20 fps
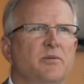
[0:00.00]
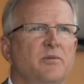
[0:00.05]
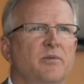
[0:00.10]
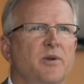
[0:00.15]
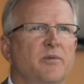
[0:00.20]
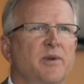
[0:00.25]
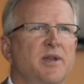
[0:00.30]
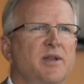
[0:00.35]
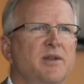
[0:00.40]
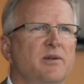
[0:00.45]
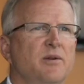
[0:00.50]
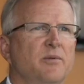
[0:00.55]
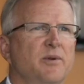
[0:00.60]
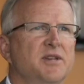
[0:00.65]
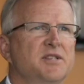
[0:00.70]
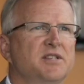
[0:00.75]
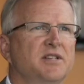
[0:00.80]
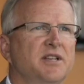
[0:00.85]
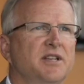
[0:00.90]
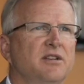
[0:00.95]
When we
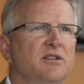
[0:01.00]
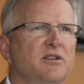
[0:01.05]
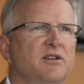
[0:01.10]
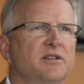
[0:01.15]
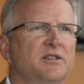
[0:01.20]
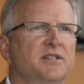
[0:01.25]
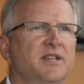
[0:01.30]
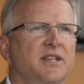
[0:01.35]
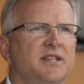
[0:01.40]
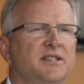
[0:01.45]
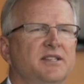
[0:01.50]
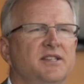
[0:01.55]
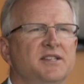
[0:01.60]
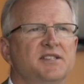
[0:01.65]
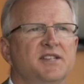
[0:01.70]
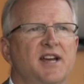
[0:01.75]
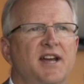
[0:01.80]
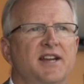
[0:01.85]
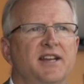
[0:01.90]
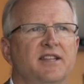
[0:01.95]
originally looked at
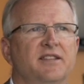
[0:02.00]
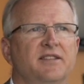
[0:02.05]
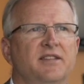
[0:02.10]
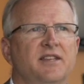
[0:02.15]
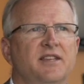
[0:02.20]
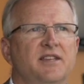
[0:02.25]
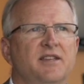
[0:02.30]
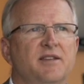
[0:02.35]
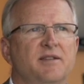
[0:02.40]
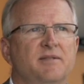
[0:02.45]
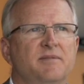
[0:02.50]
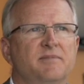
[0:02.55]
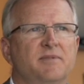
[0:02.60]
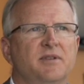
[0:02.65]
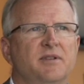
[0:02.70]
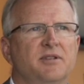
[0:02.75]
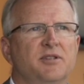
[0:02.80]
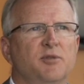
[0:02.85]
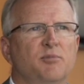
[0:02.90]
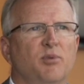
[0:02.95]
designing the
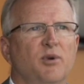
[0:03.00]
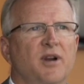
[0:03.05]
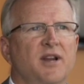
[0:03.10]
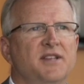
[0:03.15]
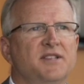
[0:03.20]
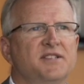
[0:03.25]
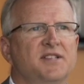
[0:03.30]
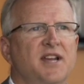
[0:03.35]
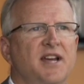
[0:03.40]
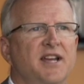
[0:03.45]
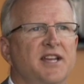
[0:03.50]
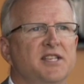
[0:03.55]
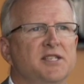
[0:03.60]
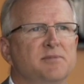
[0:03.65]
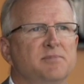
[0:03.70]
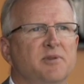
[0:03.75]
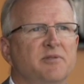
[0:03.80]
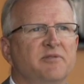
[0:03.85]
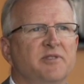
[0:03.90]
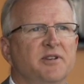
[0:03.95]
Dupré
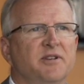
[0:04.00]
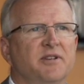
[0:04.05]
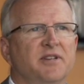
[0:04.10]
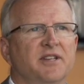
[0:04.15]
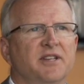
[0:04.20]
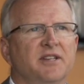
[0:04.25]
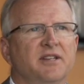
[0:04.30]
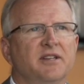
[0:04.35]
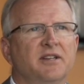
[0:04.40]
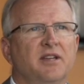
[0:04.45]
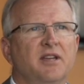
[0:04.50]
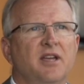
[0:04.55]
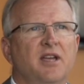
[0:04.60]
Science Pavilion,